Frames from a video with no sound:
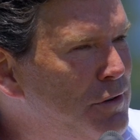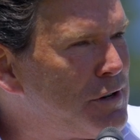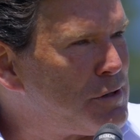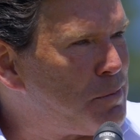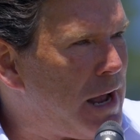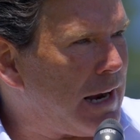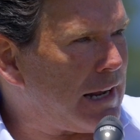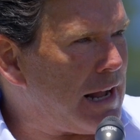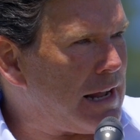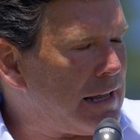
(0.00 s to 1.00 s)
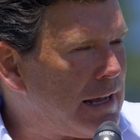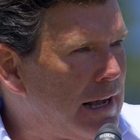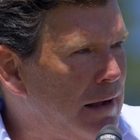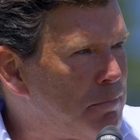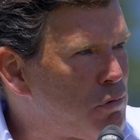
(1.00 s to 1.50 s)
years back,
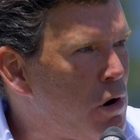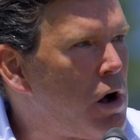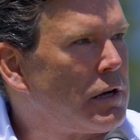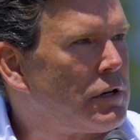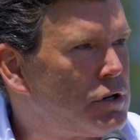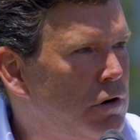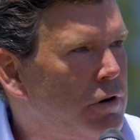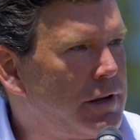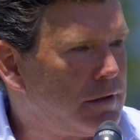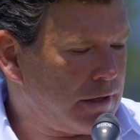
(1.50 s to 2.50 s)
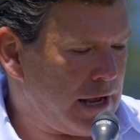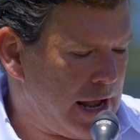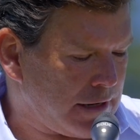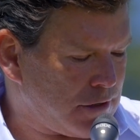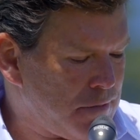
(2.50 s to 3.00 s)
I brought Sugar Hill
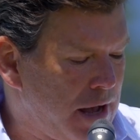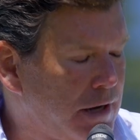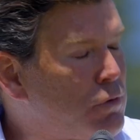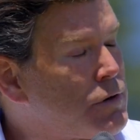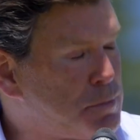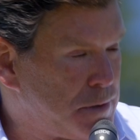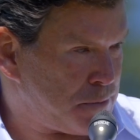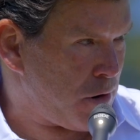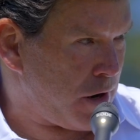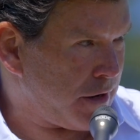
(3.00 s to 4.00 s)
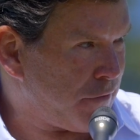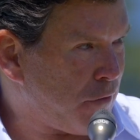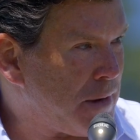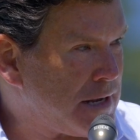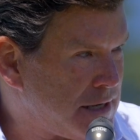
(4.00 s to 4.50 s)
Gang to my Christmas party for
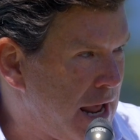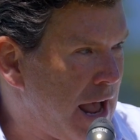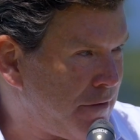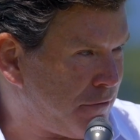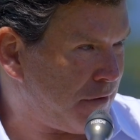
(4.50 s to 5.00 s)
my staff